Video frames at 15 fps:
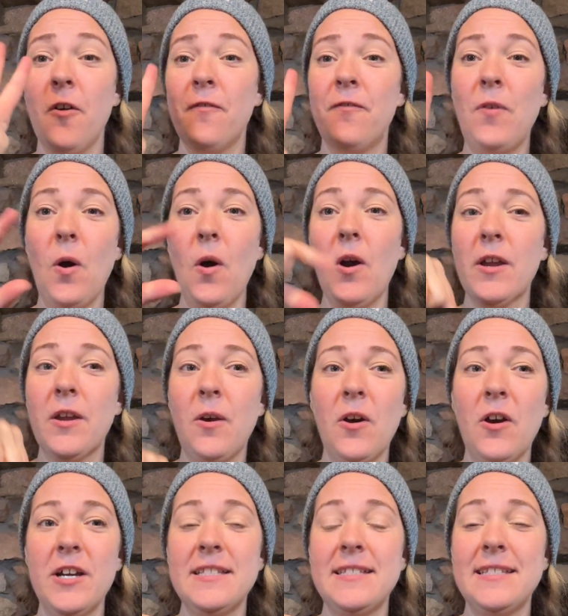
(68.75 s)
4
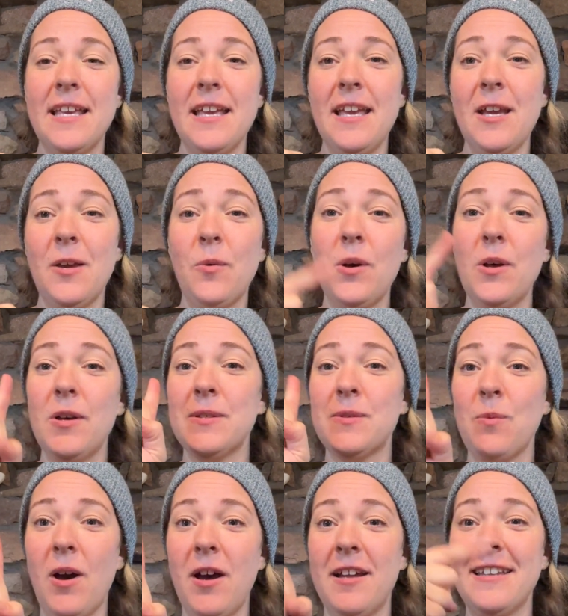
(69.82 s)
quarts equals
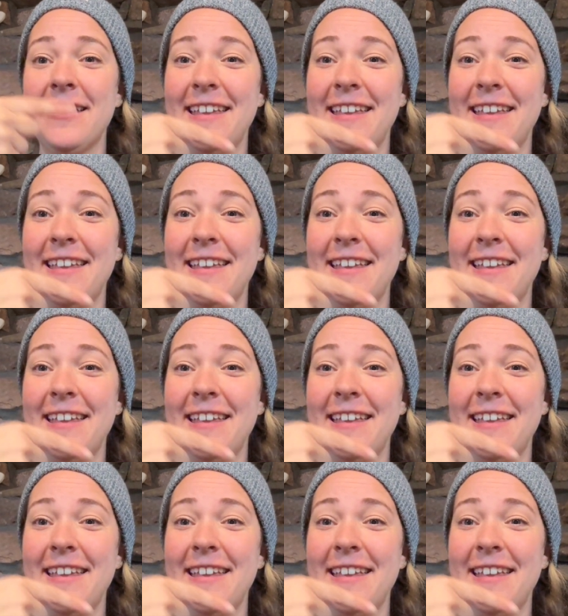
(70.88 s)
1